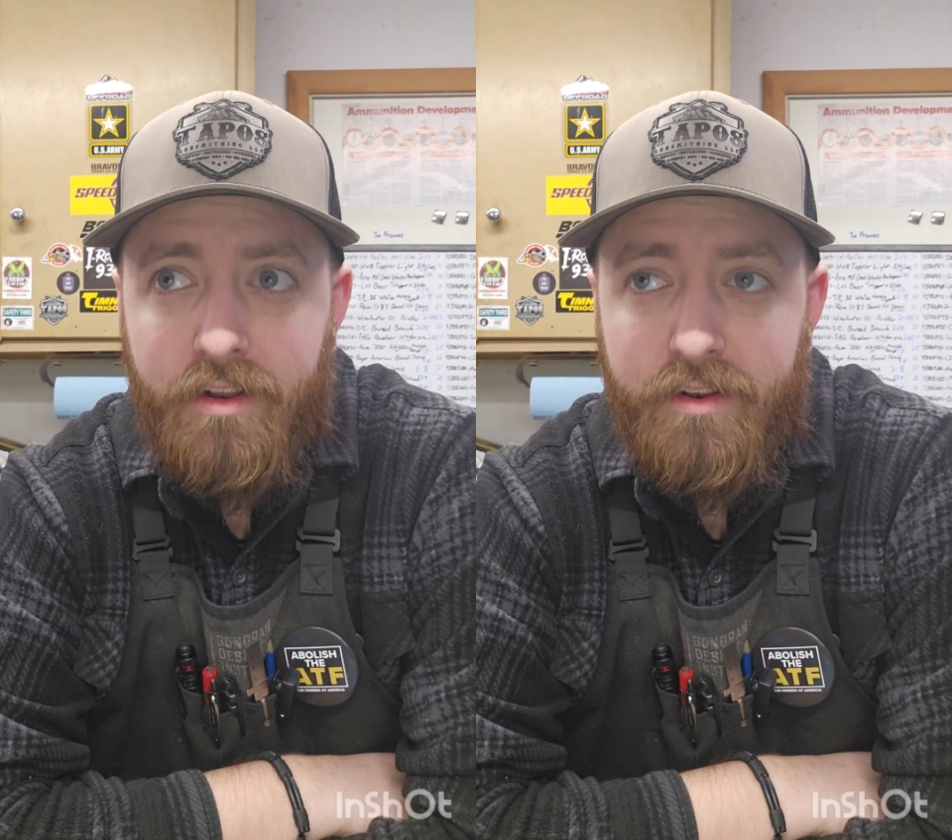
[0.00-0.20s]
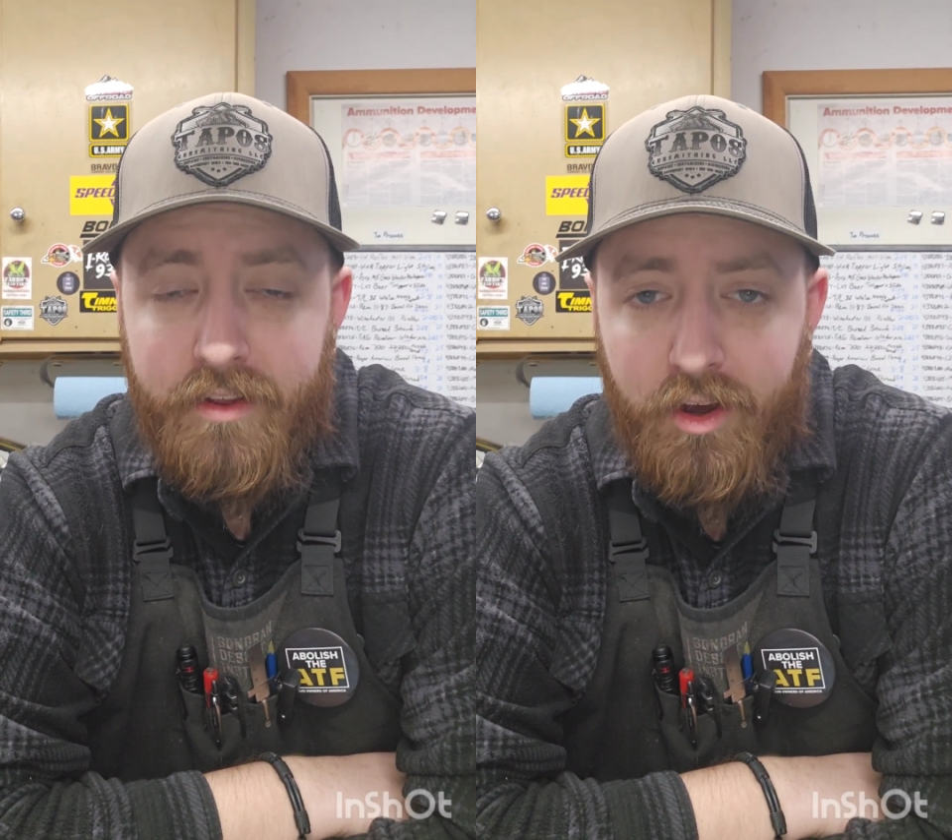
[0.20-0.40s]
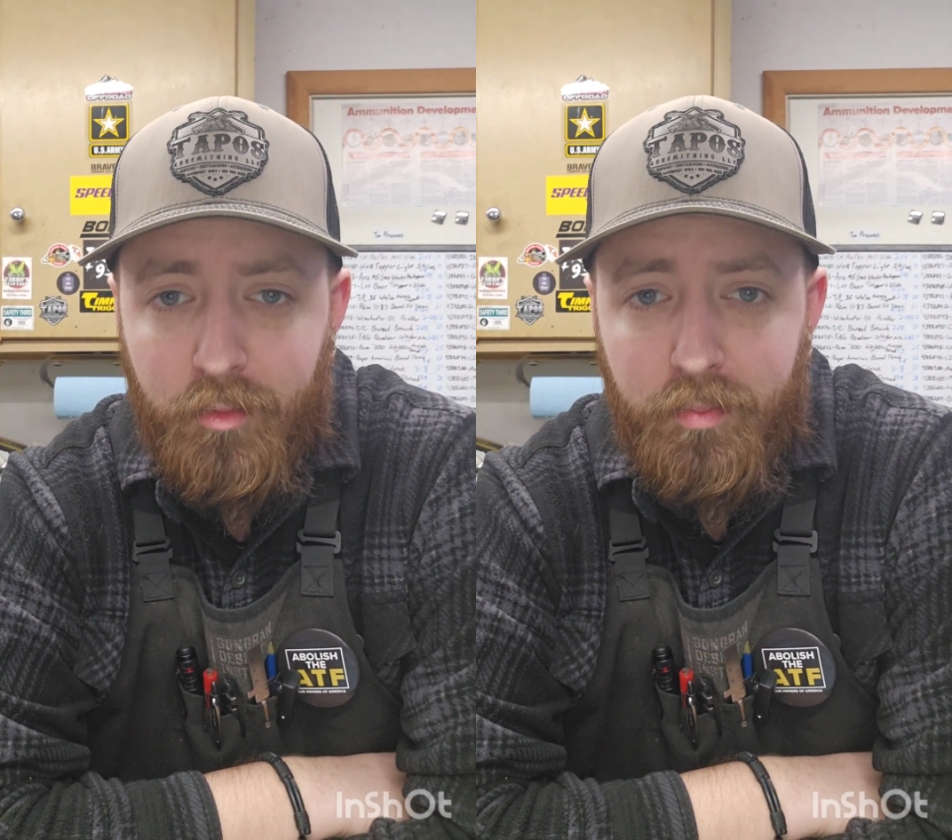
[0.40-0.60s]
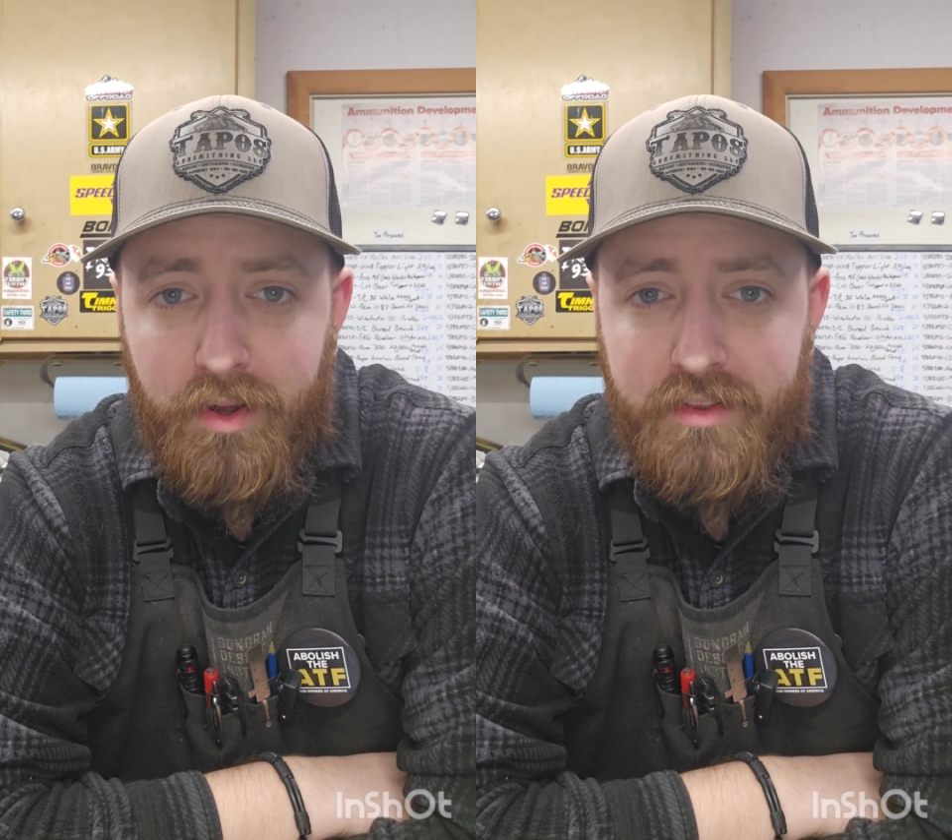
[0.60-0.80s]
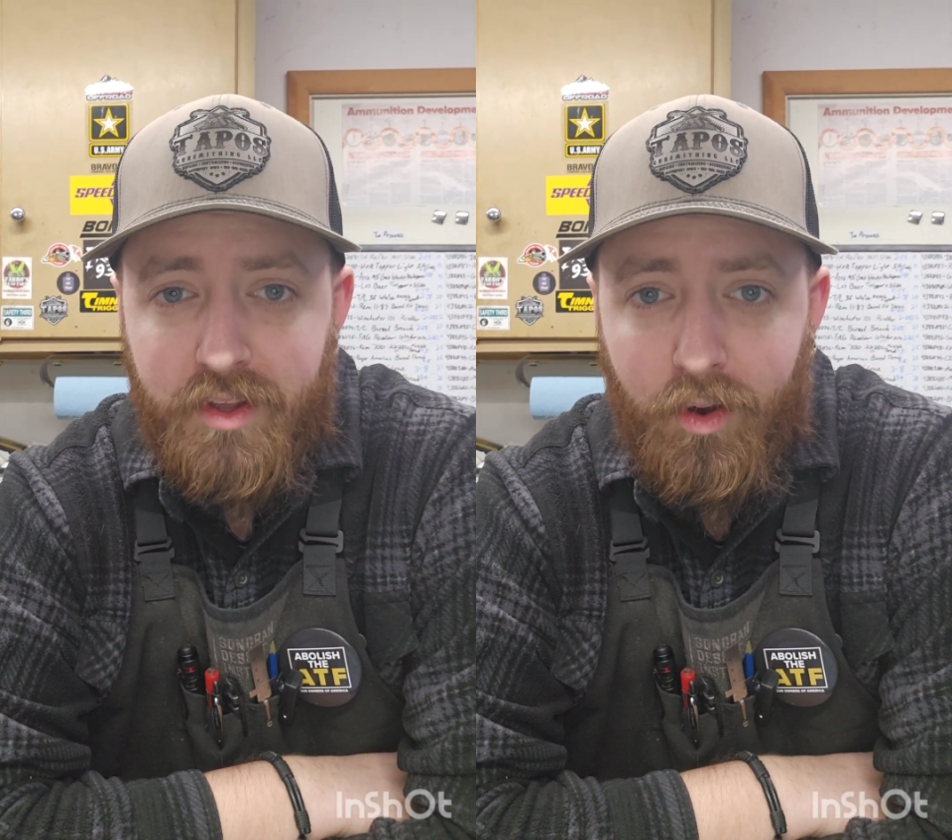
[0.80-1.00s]
don't
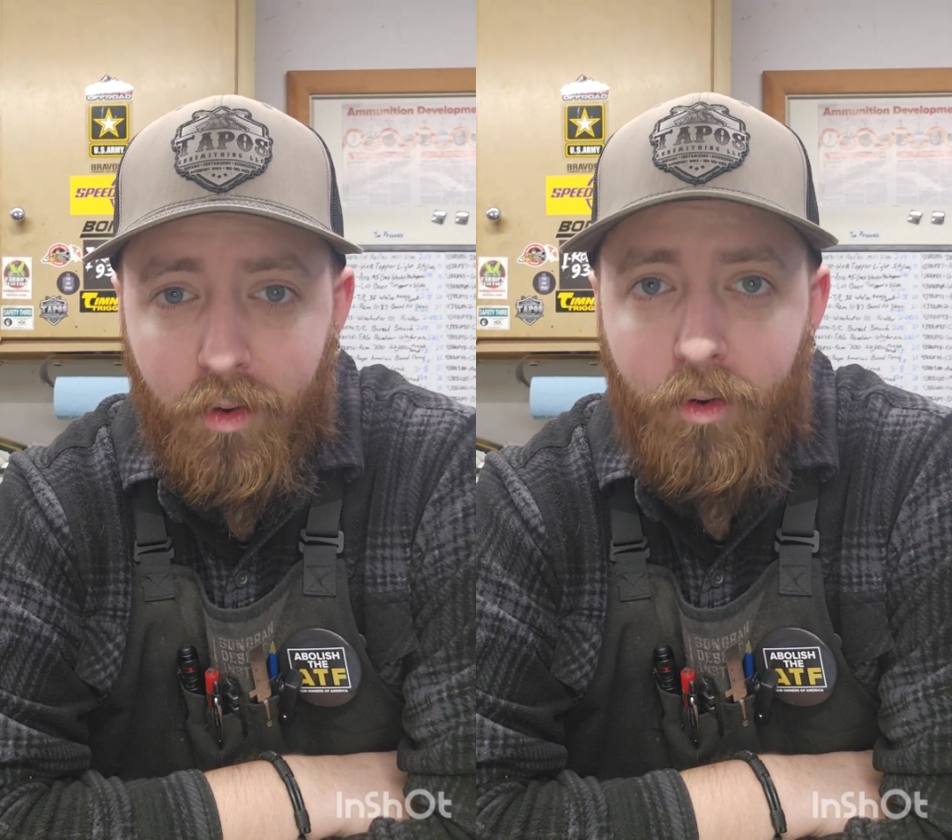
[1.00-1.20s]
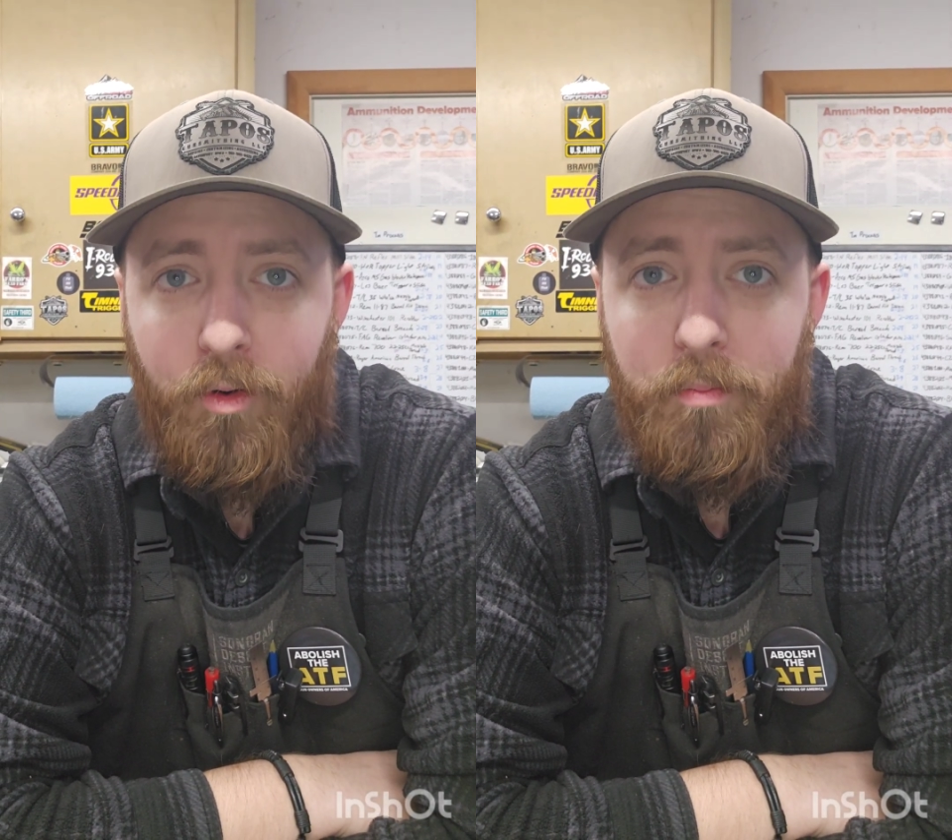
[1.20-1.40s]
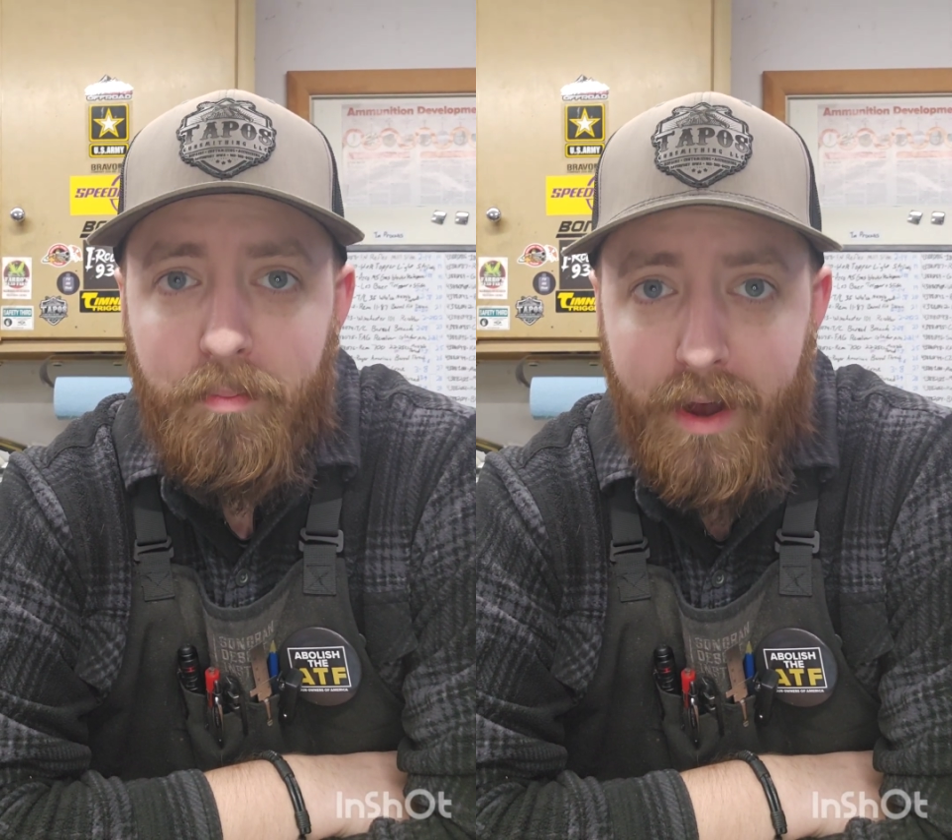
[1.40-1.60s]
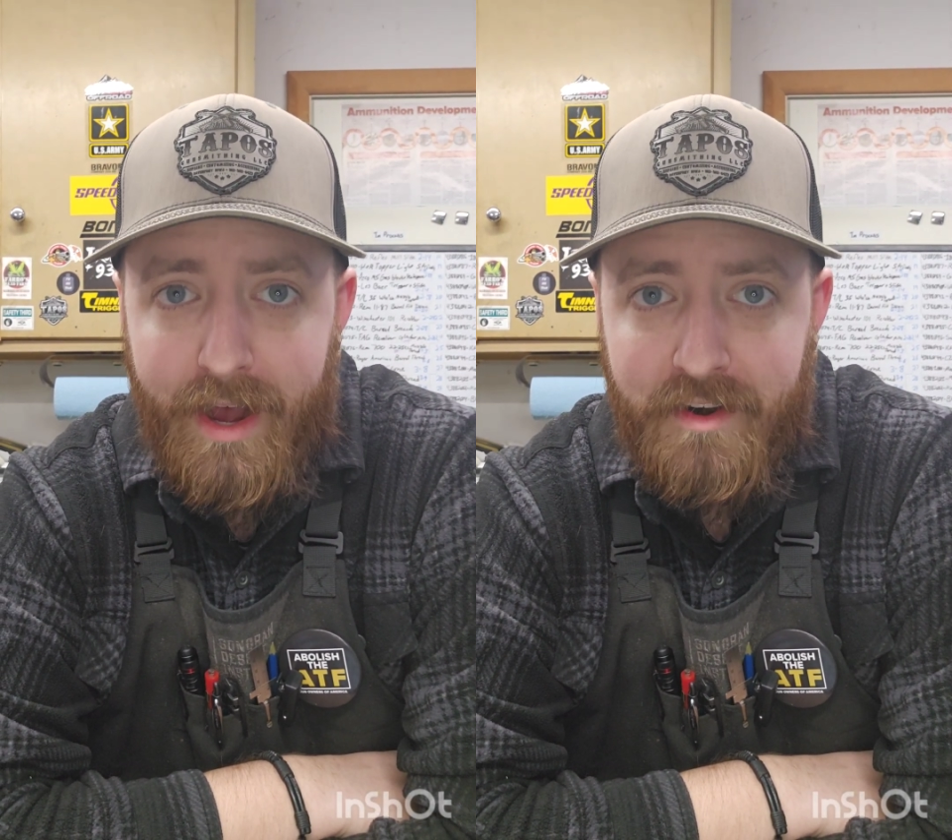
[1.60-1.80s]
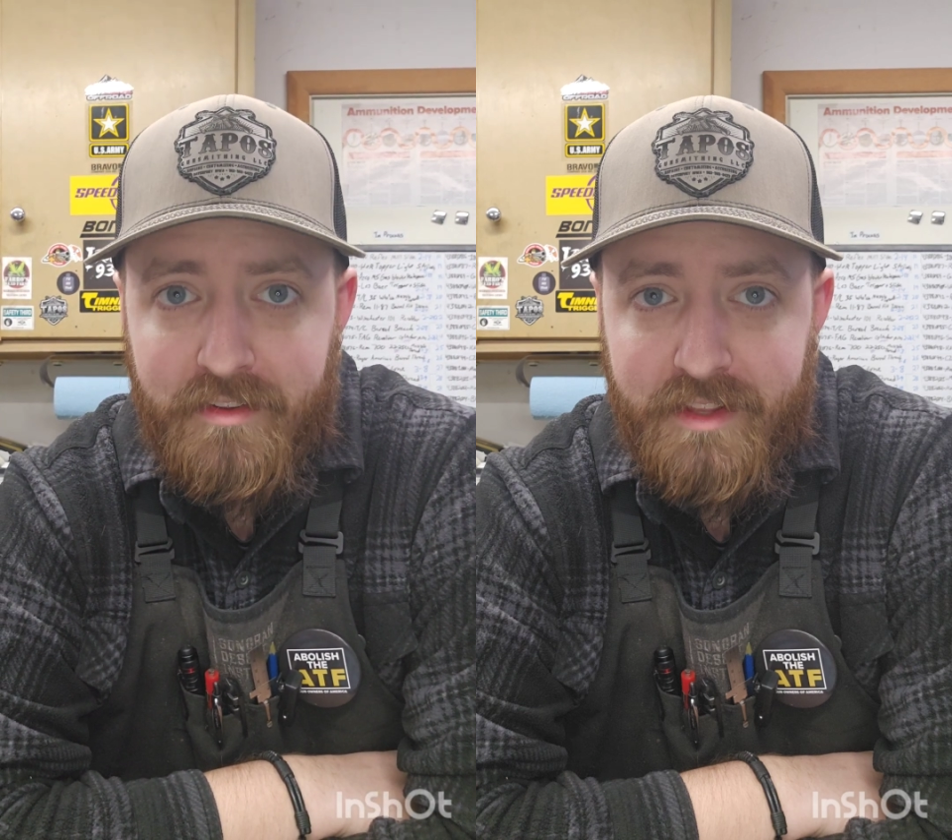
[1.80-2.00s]
put the whole
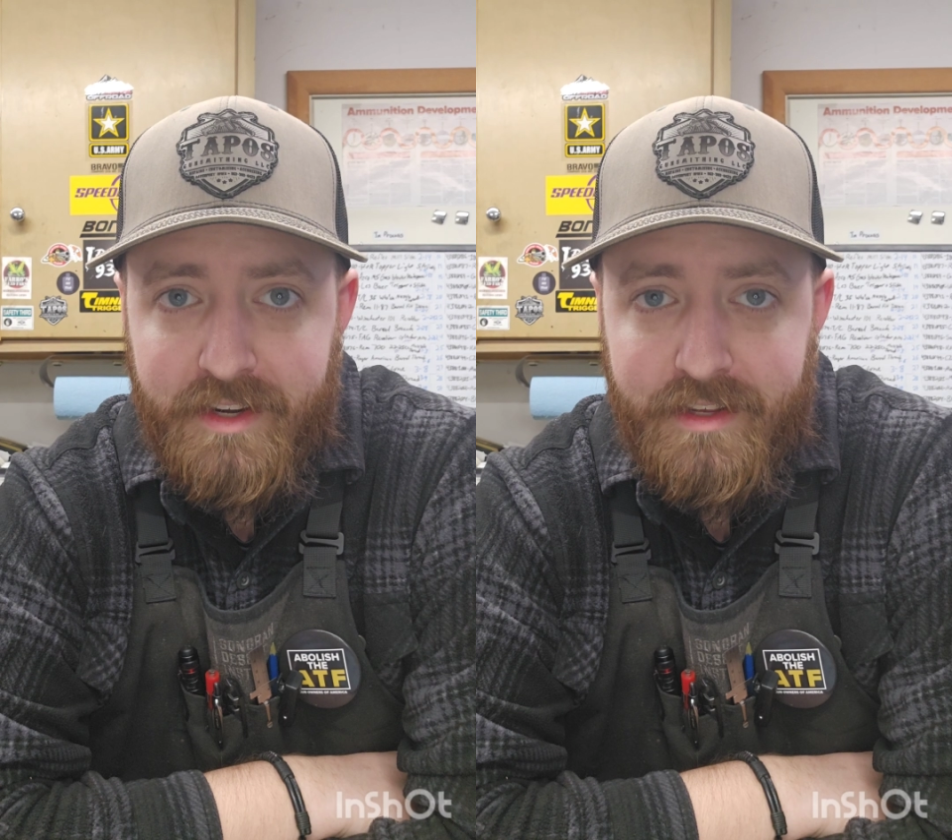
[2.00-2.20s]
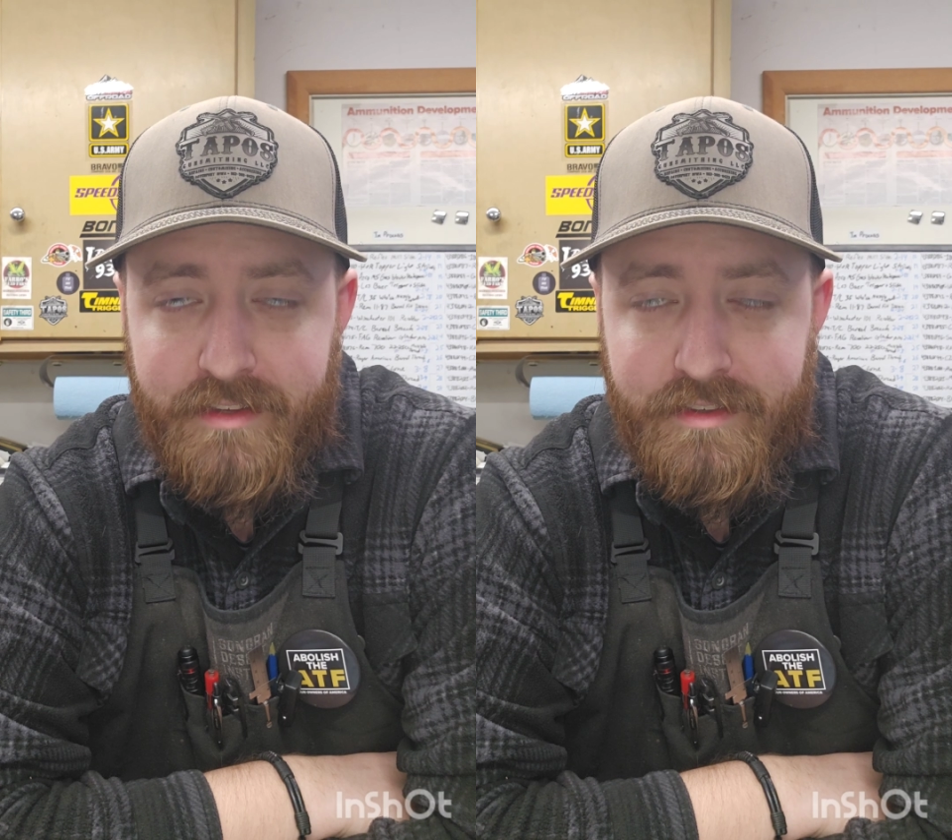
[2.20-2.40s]
bottle in it.